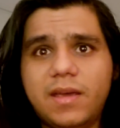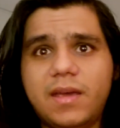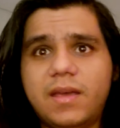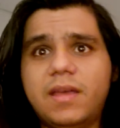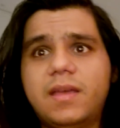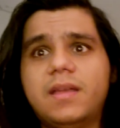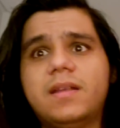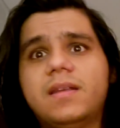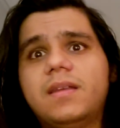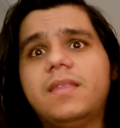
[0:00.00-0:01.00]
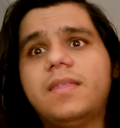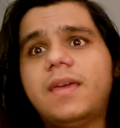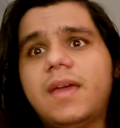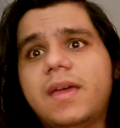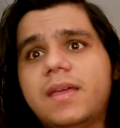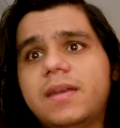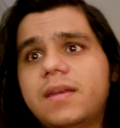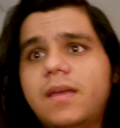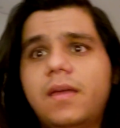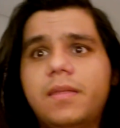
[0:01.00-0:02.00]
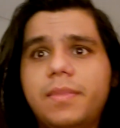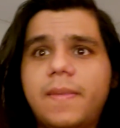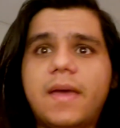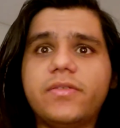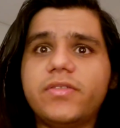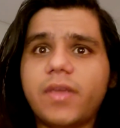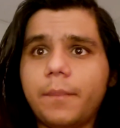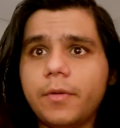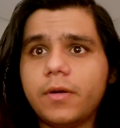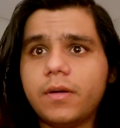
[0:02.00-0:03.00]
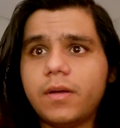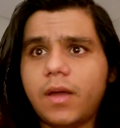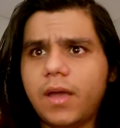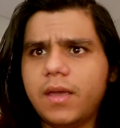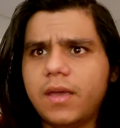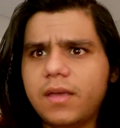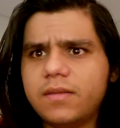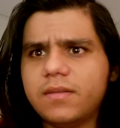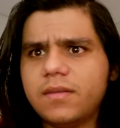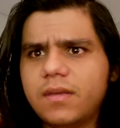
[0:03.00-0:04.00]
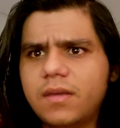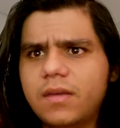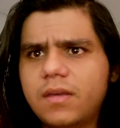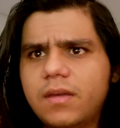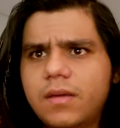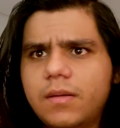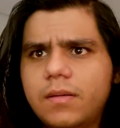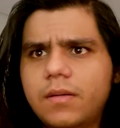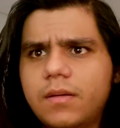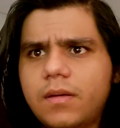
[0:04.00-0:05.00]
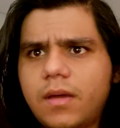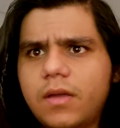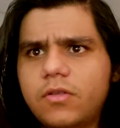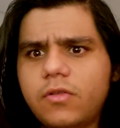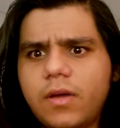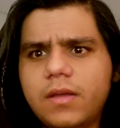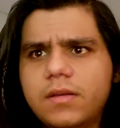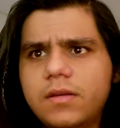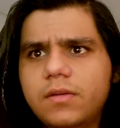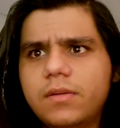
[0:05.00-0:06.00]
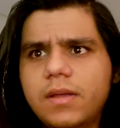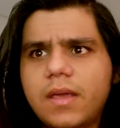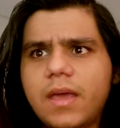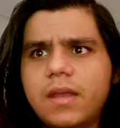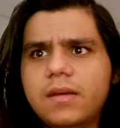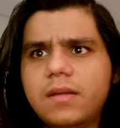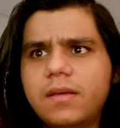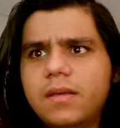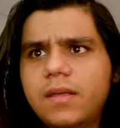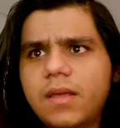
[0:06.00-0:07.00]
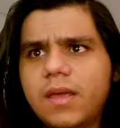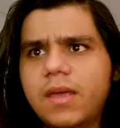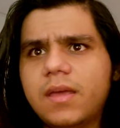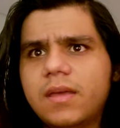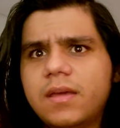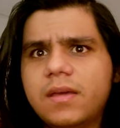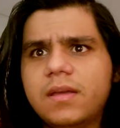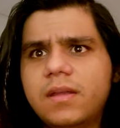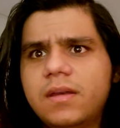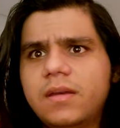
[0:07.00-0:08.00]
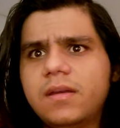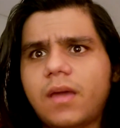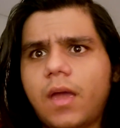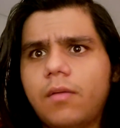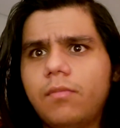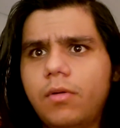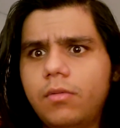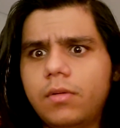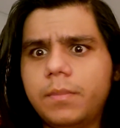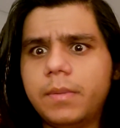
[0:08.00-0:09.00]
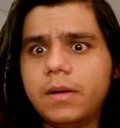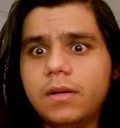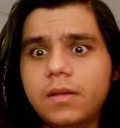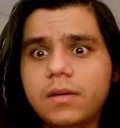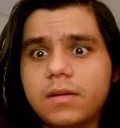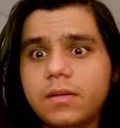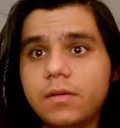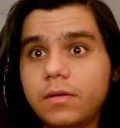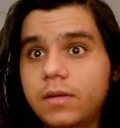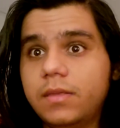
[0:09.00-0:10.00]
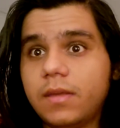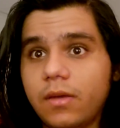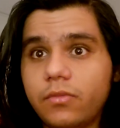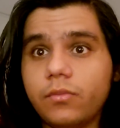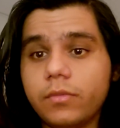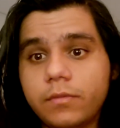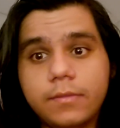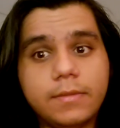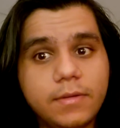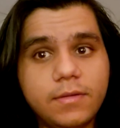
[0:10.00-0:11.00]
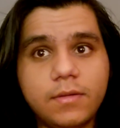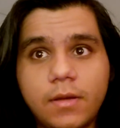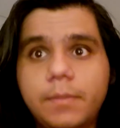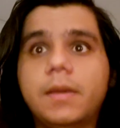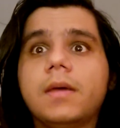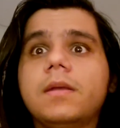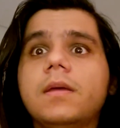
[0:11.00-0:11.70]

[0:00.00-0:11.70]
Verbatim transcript: And then that summer, I guess, I tried to do it again and I wrote apparently 13,000 words, which is not bad.